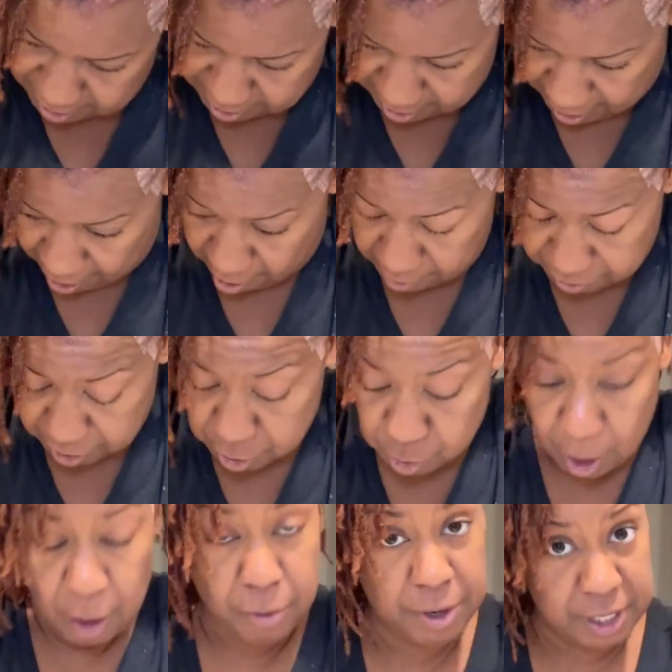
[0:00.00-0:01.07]
How often do
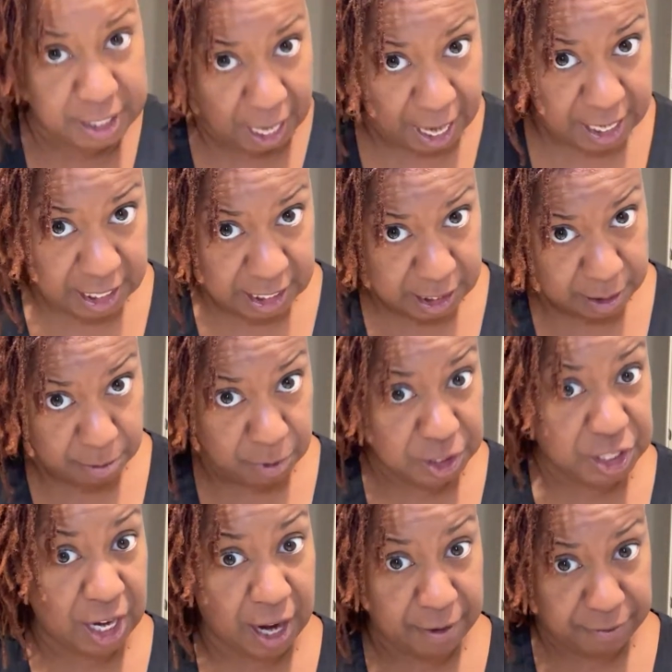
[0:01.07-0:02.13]
I retighten them?
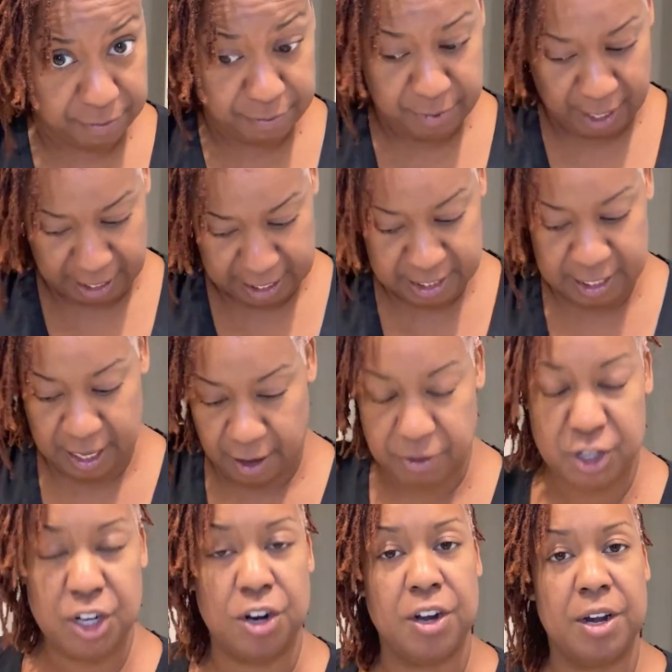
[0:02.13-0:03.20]
Which like I said, I've
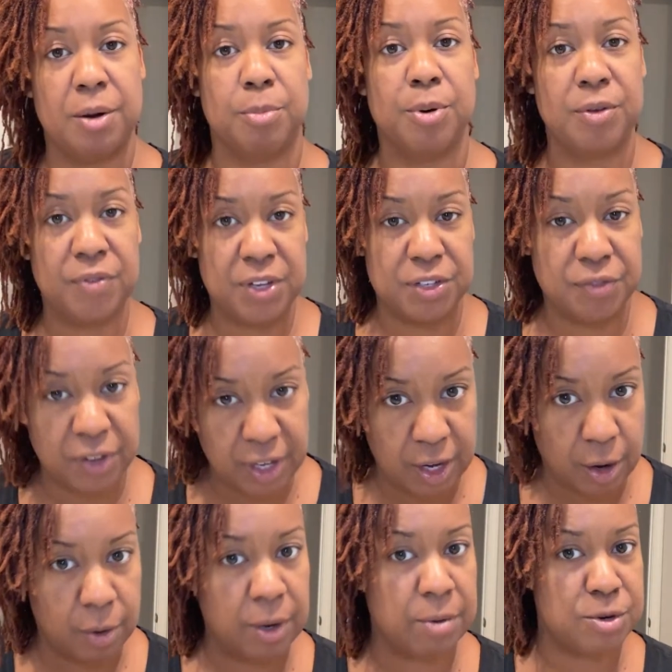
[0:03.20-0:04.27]
shared in a previous
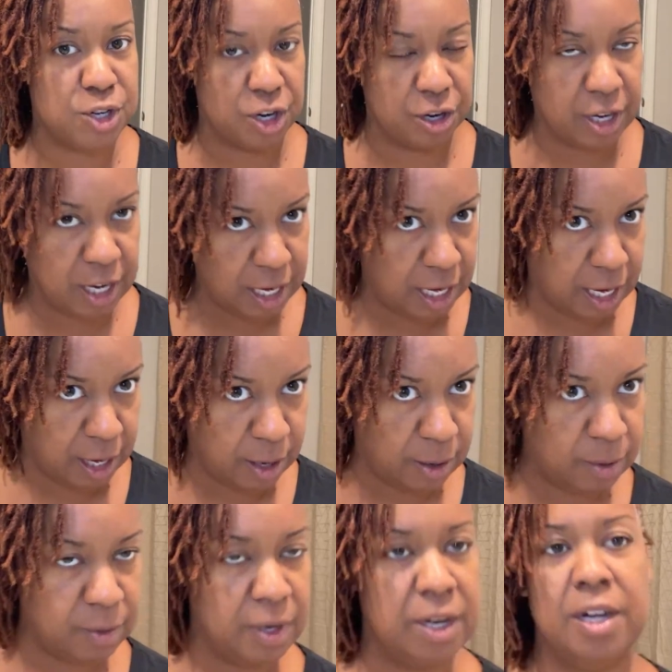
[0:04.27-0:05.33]
video and I'm sharing again now.